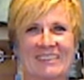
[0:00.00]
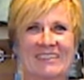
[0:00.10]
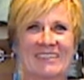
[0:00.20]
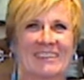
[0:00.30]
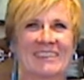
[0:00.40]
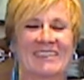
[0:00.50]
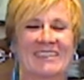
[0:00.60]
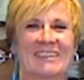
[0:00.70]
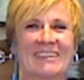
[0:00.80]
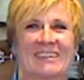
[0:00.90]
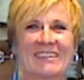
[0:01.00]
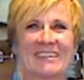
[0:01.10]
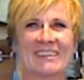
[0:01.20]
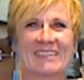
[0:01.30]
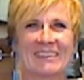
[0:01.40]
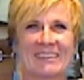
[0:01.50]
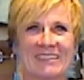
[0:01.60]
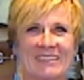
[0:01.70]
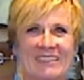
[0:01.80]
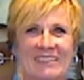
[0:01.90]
The person shown says nothing.